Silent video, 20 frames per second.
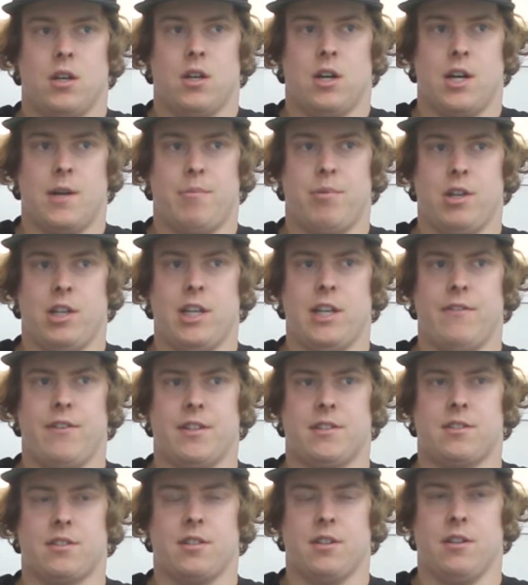I believe
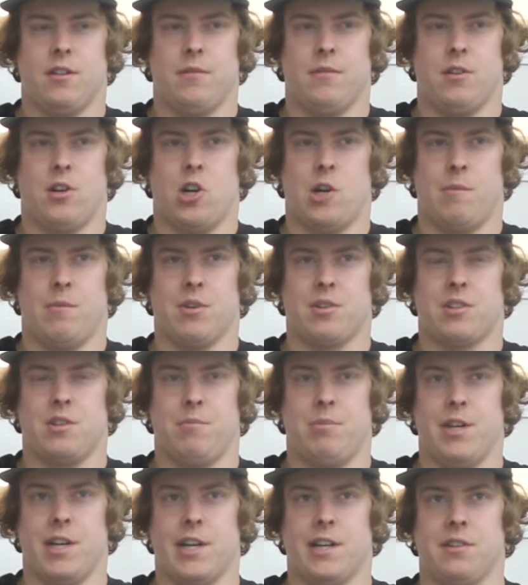it's almost the
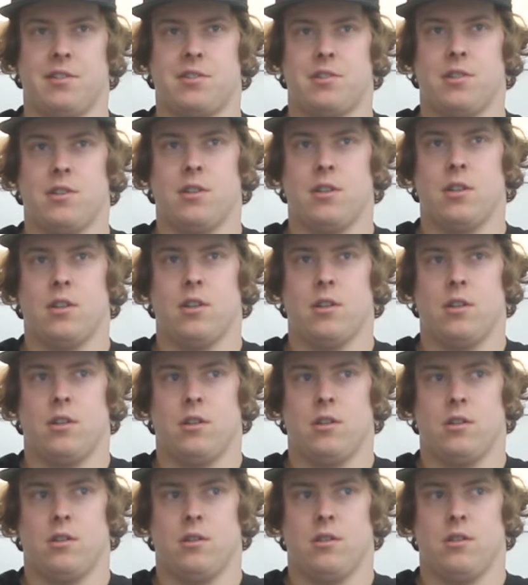biggest
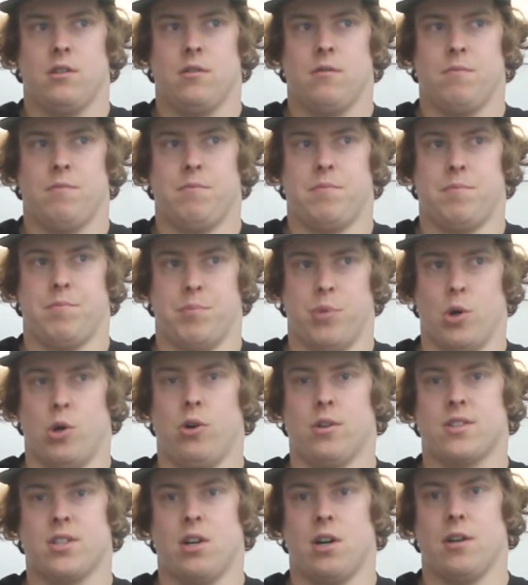
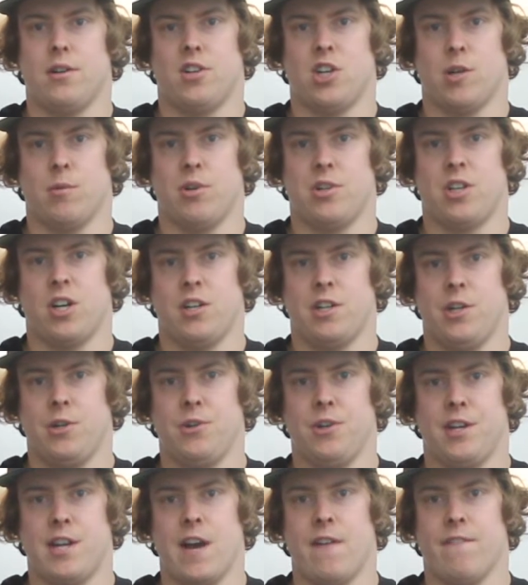bolt-on turbocharger you
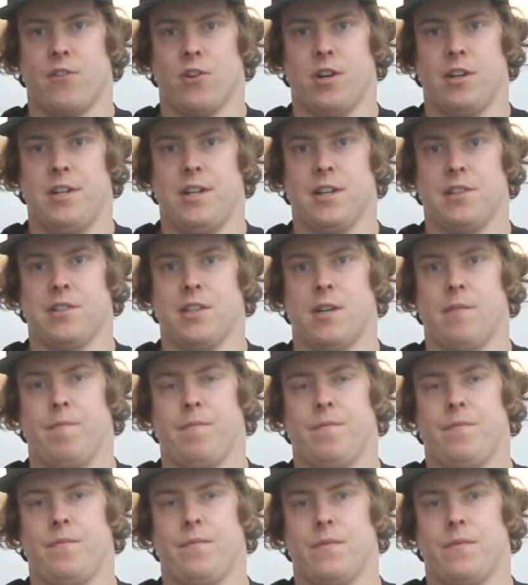can get for a DSM.